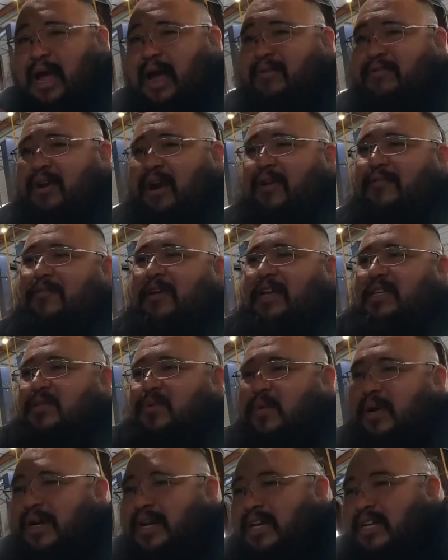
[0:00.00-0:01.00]
After I
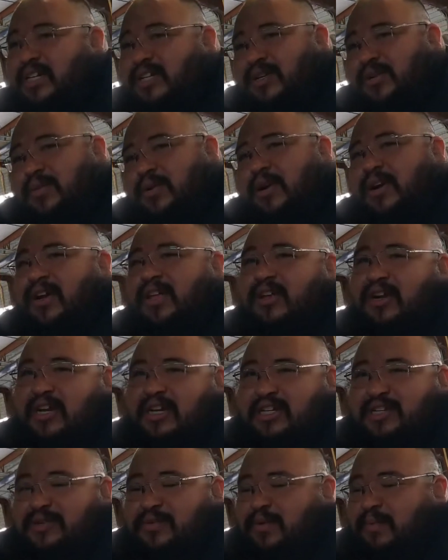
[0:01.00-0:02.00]
fixed one issue, another
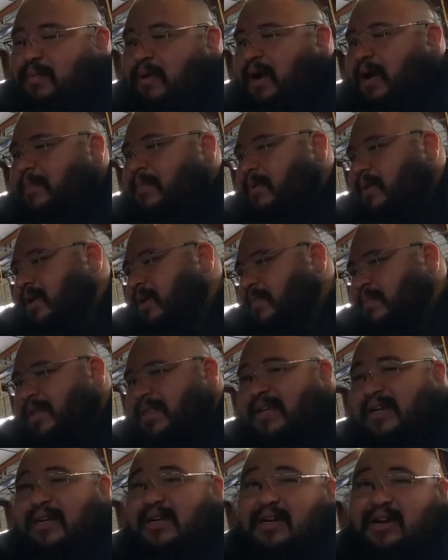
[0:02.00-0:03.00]
issue would pop up,
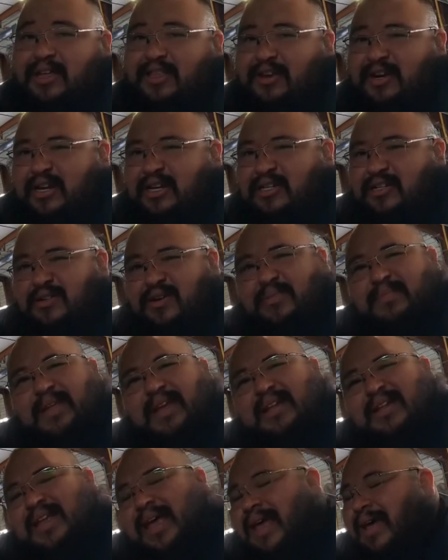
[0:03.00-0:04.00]
and then another issue. I'm
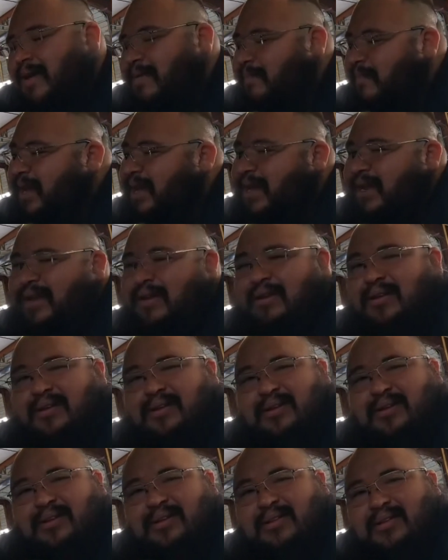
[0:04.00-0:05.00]
like, damn, man,
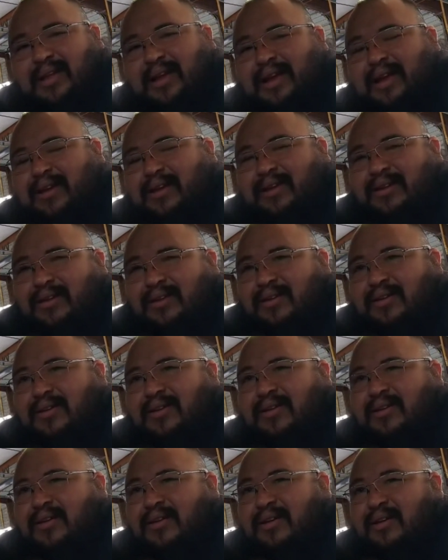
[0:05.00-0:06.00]
like,
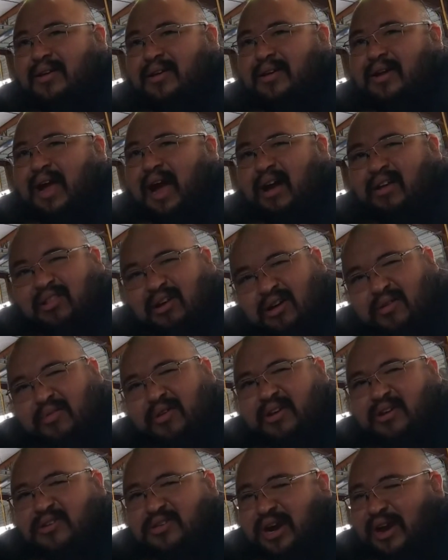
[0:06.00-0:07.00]
how long
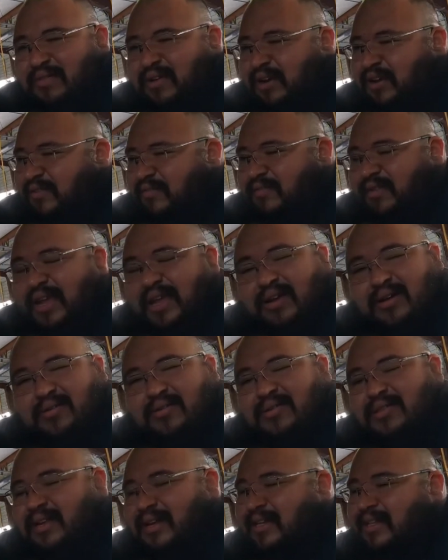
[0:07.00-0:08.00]
were you driving your
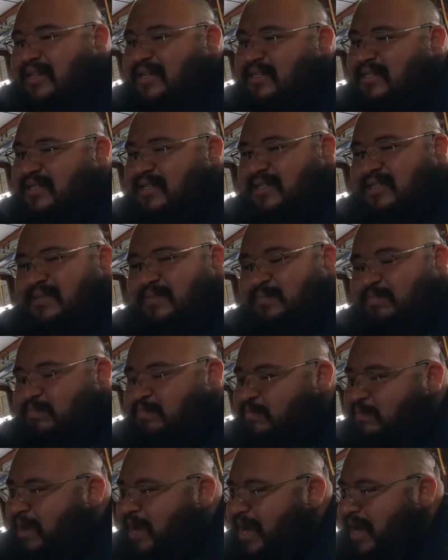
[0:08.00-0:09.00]
vehicle like this? Because,
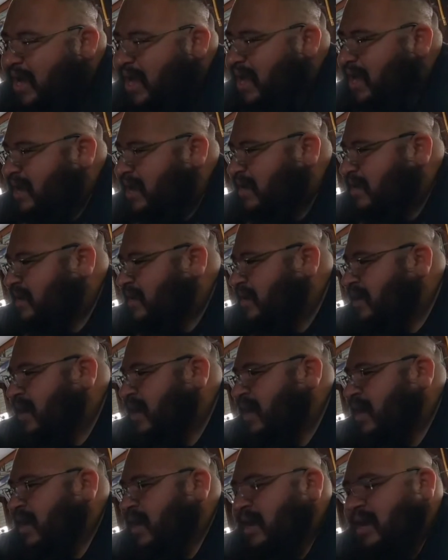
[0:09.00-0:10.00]
man,
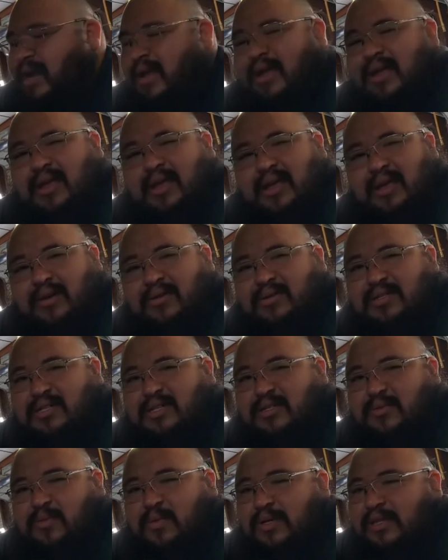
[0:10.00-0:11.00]
it was
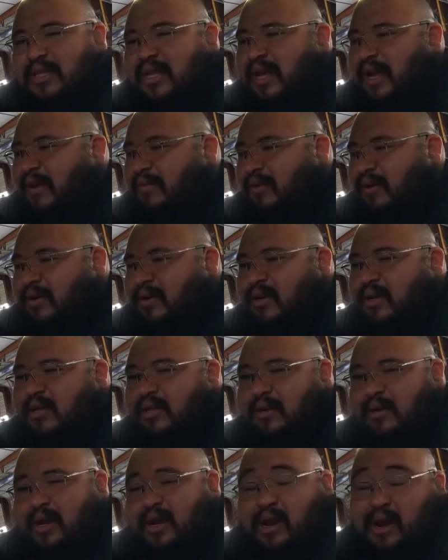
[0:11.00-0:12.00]
just one thing after
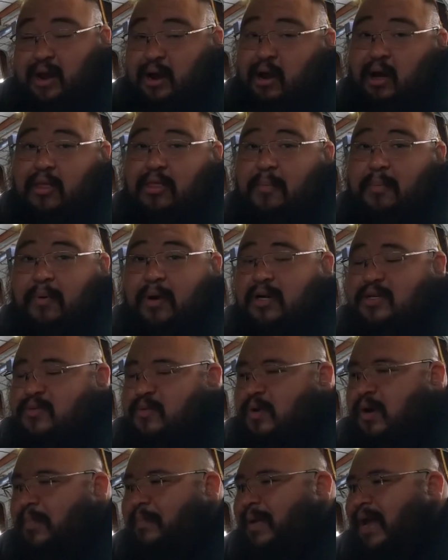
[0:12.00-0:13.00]
another, and all the
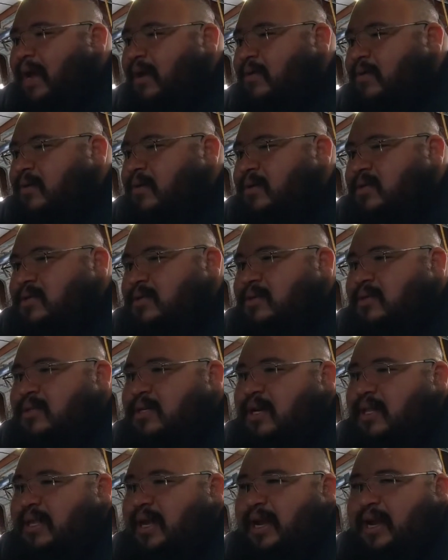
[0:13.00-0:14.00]
parts were on back order, so
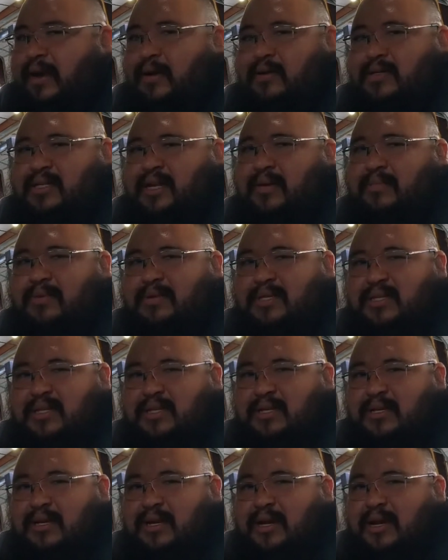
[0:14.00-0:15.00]
it's not like I was able to